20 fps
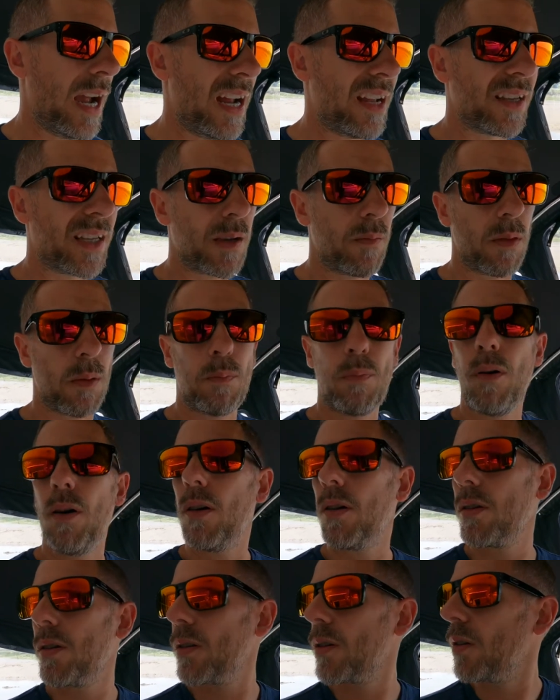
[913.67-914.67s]
and some of the
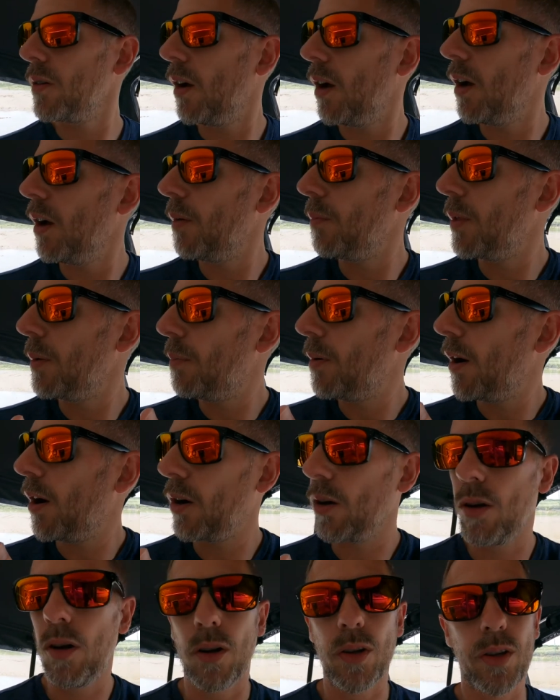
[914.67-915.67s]
costs, the
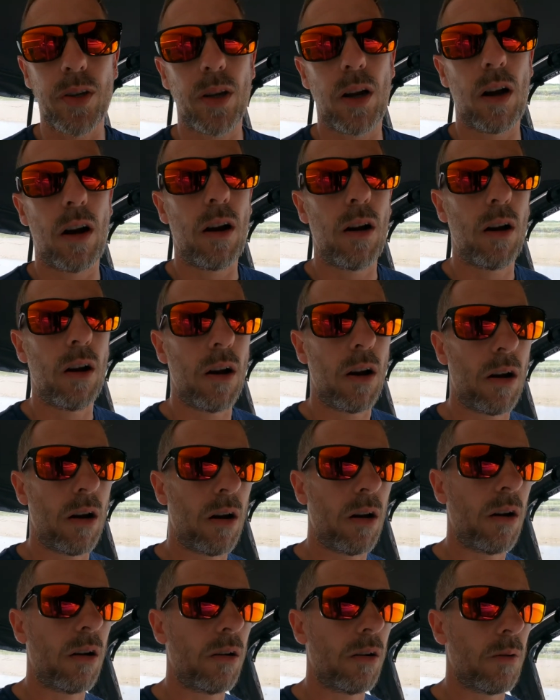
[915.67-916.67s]
park costs
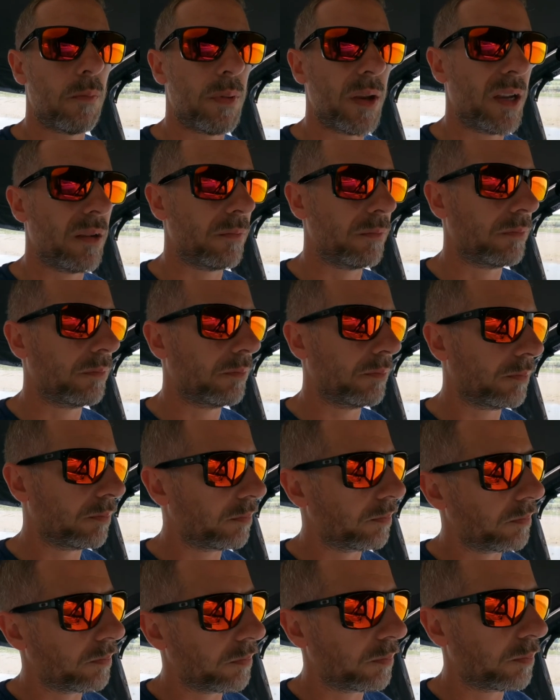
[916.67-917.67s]
are a bit
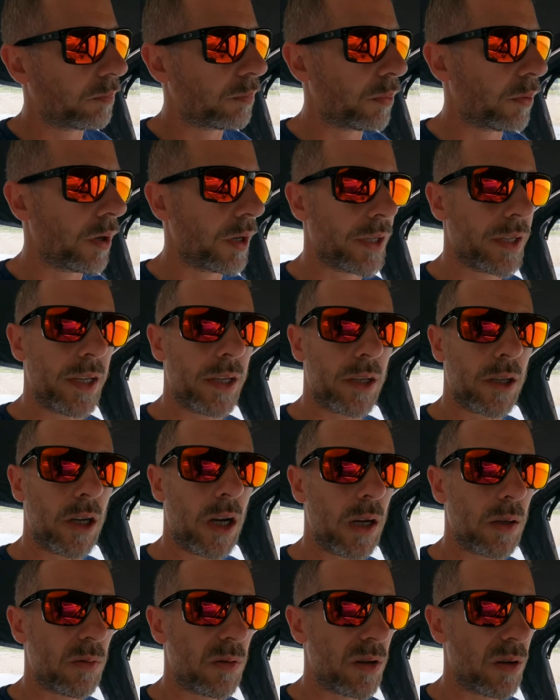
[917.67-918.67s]
pricey at
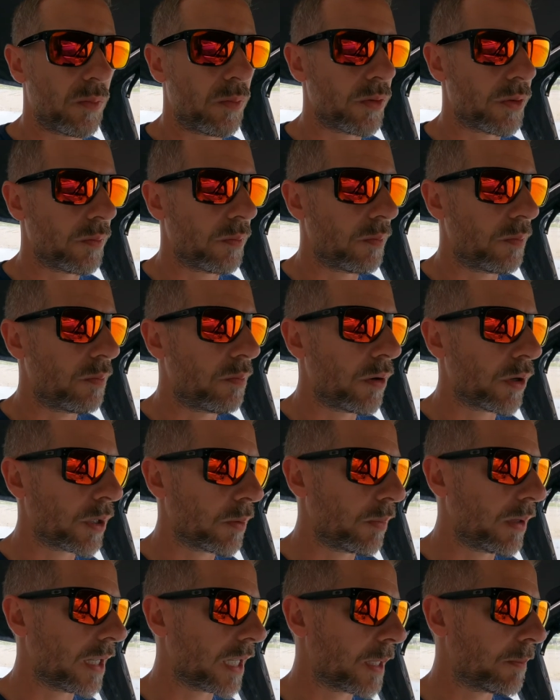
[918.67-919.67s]
times, which I wasn't
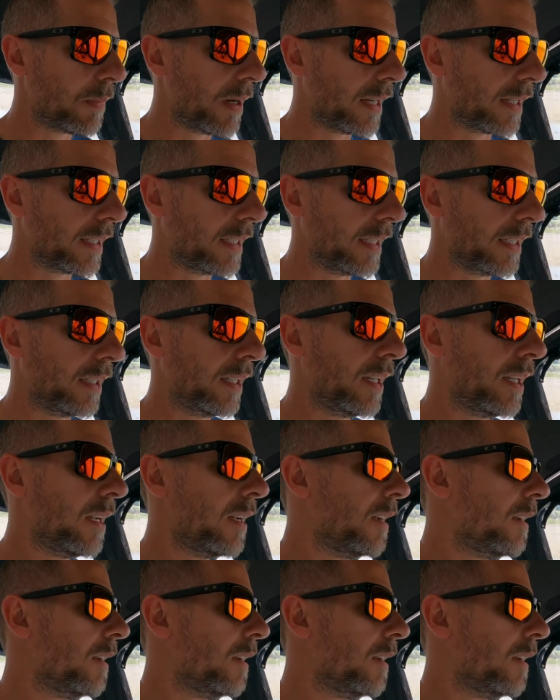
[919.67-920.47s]
possibly expecting.